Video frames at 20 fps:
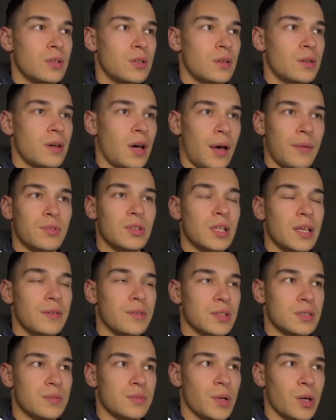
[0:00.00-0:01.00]
I would leave it,
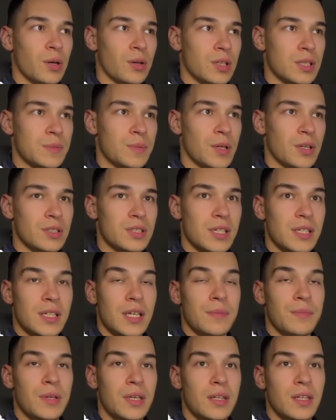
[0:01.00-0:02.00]
to be honest, because it can
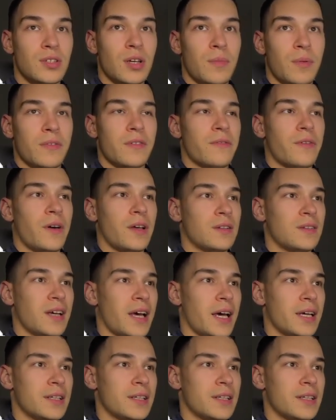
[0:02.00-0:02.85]
be the top of the funnel ad.